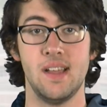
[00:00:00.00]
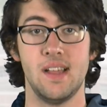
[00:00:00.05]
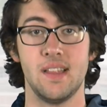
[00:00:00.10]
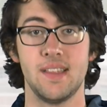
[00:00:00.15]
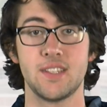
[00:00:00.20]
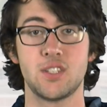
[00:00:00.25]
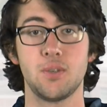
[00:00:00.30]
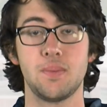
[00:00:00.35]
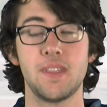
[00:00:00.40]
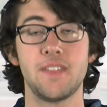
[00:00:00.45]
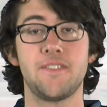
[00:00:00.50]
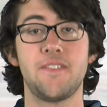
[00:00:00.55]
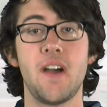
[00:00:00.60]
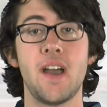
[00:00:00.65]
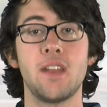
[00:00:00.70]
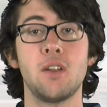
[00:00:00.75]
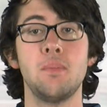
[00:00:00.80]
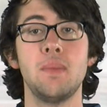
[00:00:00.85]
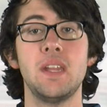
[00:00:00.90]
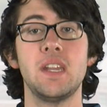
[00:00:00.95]
This will be the
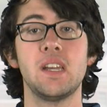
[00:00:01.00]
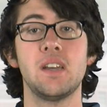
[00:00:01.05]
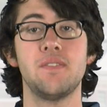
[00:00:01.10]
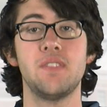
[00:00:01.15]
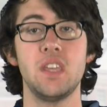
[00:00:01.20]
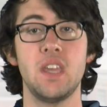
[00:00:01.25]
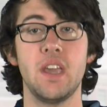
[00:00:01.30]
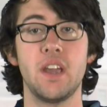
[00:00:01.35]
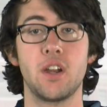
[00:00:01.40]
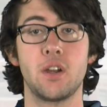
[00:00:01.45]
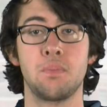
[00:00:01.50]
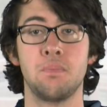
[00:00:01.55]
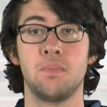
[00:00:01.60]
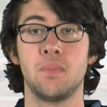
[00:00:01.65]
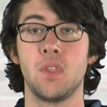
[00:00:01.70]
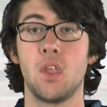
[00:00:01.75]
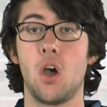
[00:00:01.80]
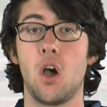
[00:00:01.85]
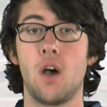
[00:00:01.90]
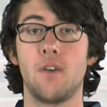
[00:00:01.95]
final meeting of the year.
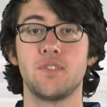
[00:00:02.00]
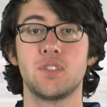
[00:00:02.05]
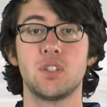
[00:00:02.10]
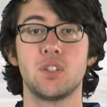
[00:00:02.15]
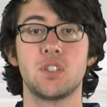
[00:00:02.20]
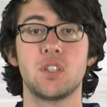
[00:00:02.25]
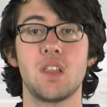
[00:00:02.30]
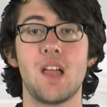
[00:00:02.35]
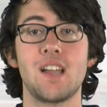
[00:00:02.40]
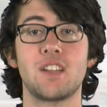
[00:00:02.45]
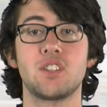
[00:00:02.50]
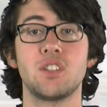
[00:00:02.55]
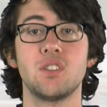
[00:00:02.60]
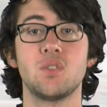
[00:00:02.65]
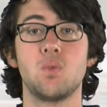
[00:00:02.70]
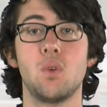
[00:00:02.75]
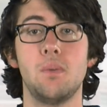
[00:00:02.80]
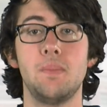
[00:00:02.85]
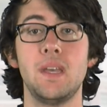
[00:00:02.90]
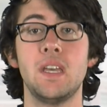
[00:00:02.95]
Officer selections
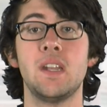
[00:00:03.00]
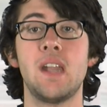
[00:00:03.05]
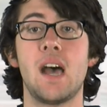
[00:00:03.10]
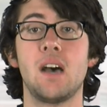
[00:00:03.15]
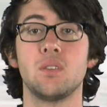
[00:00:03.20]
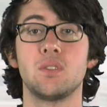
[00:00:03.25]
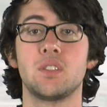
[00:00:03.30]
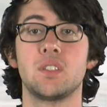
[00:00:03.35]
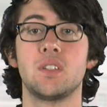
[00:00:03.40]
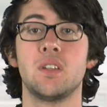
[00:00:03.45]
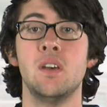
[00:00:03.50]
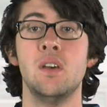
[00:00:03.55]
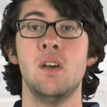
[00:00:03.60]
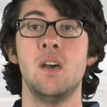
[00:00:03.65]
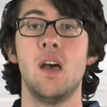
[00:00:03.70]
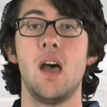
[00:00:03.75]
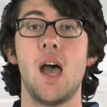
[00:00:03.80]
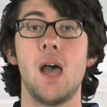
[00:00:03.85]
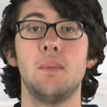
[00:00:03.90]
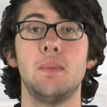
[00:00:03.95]
will be announced.
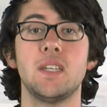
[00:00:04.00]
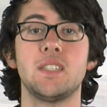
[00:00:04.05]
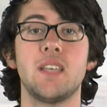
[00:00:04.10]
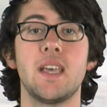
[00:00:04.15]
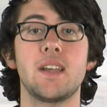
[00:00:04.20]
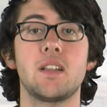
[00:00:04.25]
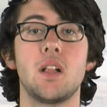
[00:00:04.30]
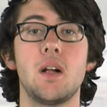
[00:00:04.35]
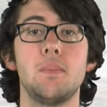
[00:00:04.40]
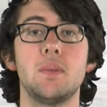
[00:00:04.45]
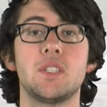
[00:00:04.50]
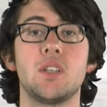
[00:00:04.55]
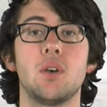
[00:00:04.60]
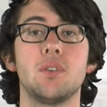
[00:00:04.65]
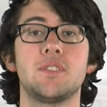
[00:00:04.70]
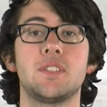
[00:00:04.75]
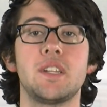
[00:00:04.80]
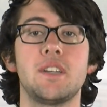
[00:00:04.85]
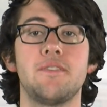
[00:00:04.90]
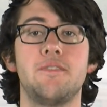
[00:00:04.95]
MSA Club is
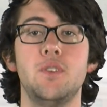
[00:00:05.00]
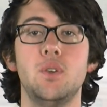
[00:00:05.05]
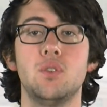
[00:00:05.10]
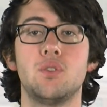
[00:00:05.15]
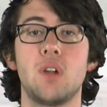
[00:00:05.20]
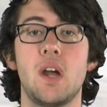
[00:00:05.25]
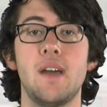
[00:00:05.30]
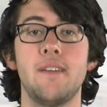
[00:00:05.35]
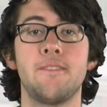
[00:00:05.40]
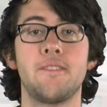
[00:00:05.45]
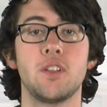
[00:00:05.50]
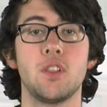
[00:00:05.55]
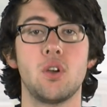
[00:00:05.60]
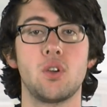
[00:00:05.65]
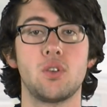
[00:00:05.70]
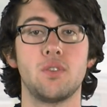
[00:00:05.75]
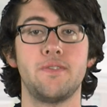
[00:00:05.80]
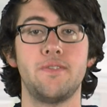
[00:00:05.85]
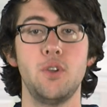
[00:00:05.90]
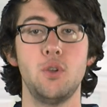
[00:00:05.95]
hosting a food drive for
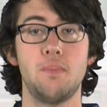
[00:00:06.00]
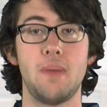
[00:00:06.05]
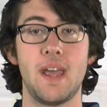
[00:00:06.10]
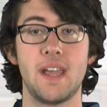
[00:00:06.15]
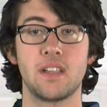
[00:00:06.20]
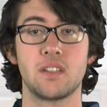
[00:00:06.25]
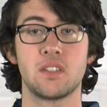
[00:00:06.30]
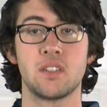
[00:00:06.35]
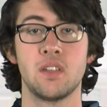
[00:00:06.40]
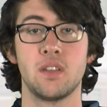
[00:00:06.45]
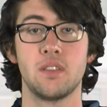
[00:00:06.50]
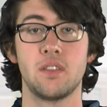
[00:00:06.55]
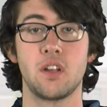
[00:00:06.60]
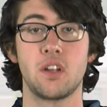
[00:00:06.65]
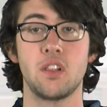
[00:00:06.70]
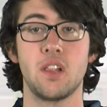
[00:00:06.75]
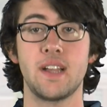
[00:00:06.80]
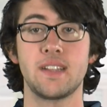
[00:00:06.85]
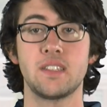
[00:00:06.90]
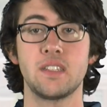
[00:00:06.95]
local food banks. They're
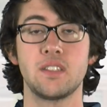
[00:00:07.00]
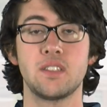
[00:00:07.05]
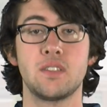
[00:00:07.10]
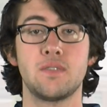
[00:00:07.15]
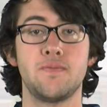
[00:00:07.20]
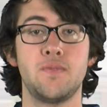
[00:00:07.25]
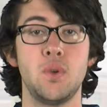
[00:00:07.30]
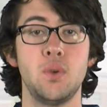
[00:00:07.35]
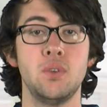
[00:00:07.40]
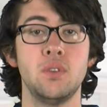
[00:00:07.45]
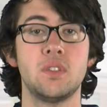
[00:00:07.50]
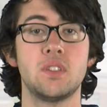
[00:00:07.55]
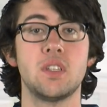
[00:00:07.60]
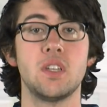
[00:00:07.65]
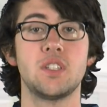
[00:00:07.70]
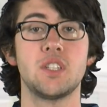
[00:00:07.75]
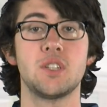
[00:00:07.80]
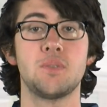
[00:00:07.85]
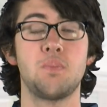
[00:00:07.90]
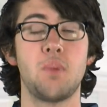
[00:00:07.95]
collecting foods
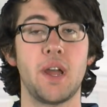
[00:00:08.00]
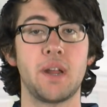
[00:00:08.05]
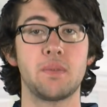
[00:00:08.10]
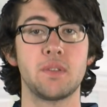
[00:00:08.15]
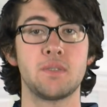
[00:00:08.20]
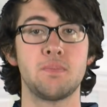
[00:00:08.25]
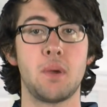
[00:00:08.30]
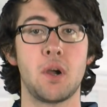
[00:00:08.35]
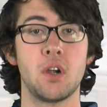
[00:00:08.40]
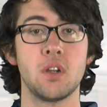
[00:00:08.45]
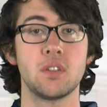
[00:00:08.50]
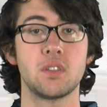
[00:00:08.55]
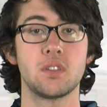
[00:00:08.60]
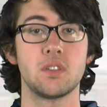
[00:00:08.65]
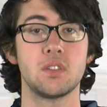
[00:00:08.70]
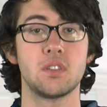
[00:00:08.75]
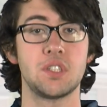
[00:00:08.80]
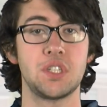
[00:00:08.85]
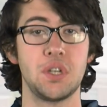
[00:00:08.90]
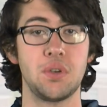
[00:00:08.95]
such as breakfast bars,
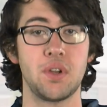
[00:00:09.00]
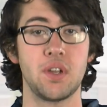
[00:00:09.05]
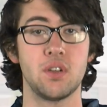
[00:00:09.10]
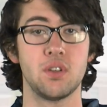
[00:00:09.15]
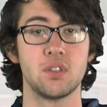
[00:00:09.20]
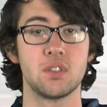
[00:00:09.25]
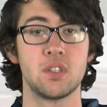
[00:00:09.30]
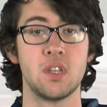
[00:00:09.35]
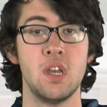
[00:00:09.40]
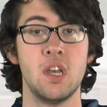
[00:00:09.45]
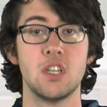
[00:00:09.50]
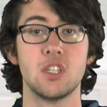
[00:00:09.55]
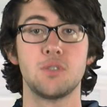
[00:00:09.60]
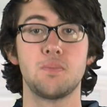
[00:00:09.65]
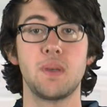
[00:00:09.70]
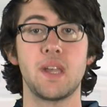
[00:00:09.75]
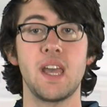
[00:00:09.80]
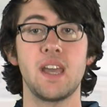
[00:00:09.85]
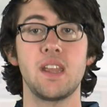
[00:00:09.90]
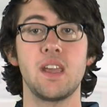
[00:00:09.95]
cereals,
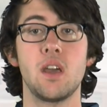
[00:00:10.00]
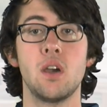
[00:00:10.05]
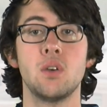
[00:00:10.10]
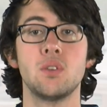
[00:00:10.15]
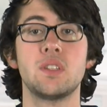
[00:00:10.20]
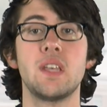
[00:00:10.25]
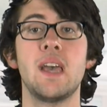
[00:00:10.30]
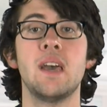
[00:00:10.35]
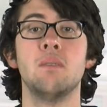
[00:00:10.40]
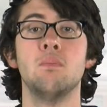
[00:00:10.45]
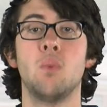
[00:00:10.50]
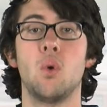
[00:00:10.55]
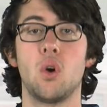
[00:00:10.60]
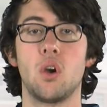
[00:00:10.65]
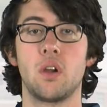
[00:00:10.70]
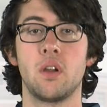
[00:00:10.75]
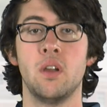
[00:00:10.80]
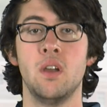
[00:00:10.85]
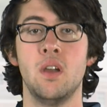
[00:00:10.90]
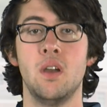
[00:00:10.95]
SpaghettiOs, and more.
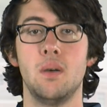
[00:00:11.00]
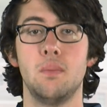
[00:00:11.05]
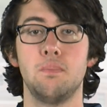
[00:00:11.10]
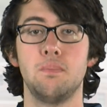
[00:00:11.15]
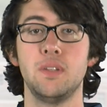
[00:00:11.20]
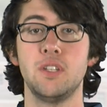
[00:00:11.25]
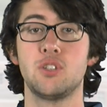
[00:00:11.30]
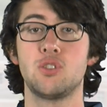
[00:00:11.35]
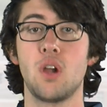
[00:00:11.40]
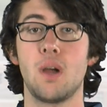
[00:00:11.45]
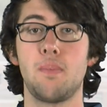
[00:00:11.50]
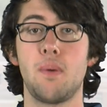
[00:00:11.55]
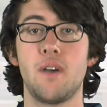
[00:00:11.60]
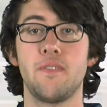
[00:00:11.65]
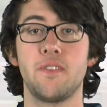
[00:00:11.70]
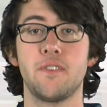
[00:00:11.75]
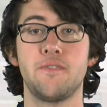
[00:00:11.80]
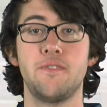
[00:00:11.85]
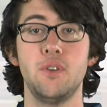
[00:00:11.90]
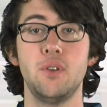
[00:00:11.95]
Please drop off
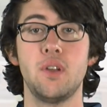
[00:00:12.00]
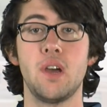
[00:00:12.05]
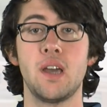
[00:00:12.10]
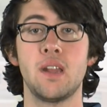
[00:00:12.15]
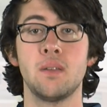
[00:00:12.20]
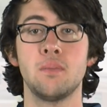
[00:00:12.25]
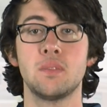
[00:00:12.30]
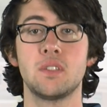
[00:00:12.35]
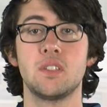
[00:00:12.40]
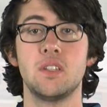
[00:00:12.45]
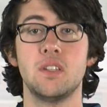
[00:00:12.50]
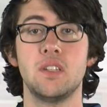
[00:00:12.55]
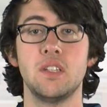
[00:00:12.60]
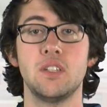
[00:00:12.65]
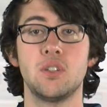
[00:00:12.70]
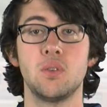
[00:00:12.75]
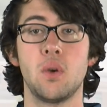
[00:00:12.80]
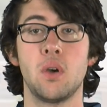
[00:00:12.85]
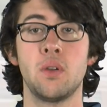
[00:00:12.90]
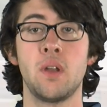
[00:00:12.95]
your food items to
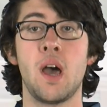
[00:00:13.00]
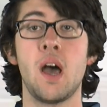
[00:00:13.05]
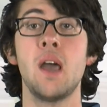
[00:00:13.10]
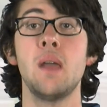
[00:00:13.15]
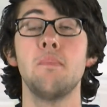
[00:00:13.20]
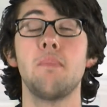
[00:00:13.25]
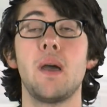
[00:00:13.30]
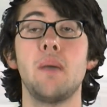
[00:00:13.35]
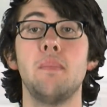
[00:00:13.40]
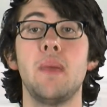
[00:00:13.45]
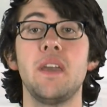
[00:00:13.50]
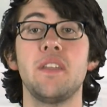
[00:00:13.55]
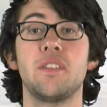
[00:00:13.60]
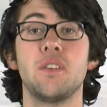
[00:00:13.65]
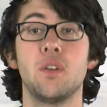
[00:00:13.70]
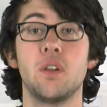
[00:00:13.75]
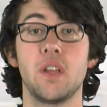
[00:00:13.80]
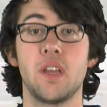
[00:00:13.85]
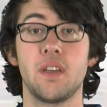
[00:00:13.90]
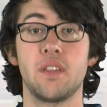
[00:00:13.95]
D209 by May
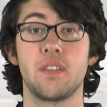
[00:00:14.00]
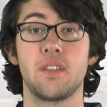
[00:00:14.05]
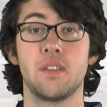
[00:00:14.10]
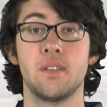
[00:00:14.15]
30th.